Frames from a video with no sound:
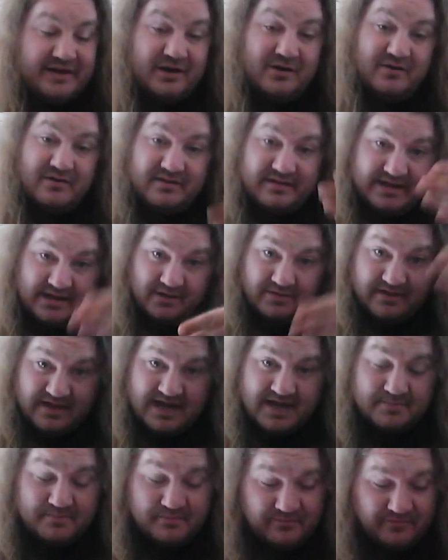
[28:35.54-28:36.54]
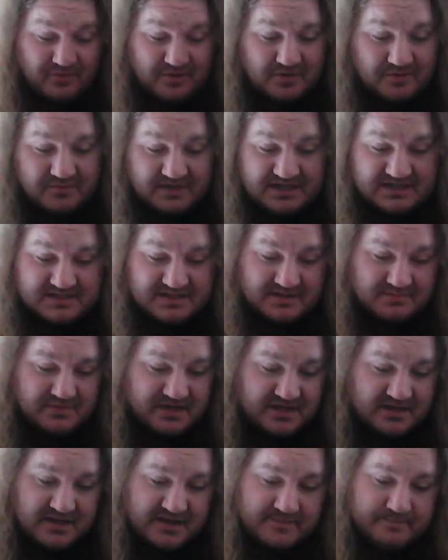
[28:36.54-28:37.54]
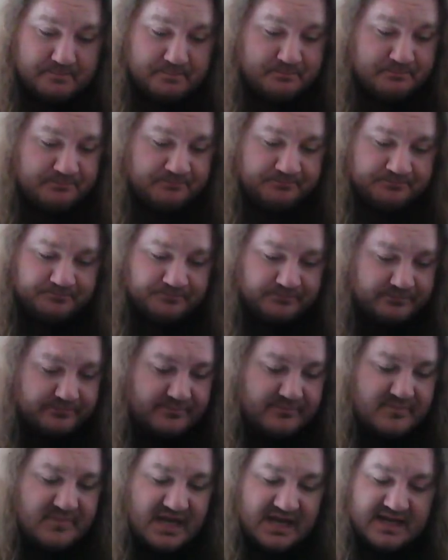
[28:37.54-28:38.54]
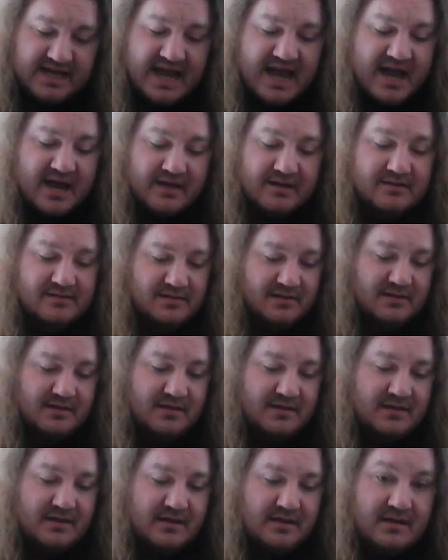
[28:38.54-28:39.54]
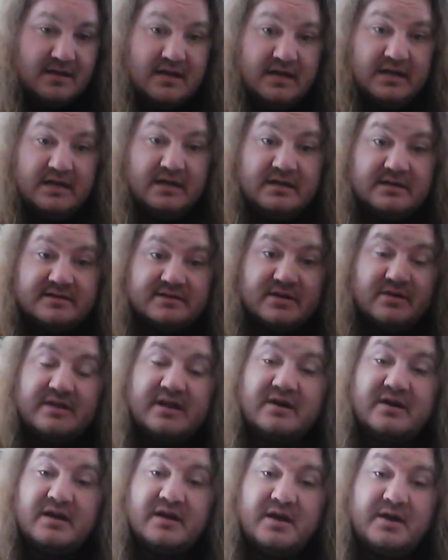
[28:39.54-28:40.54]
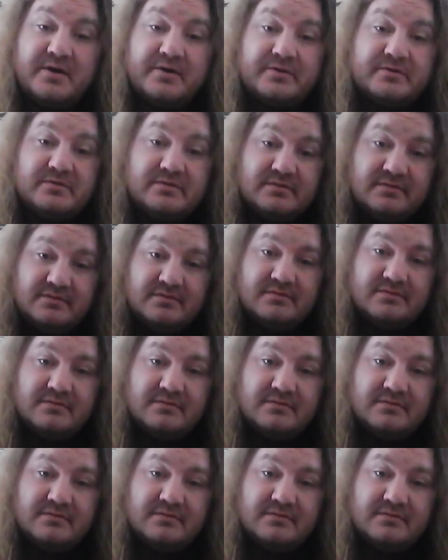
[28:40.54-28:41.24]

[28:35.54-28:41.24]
they're them for a reason, but, yeah. So there you go.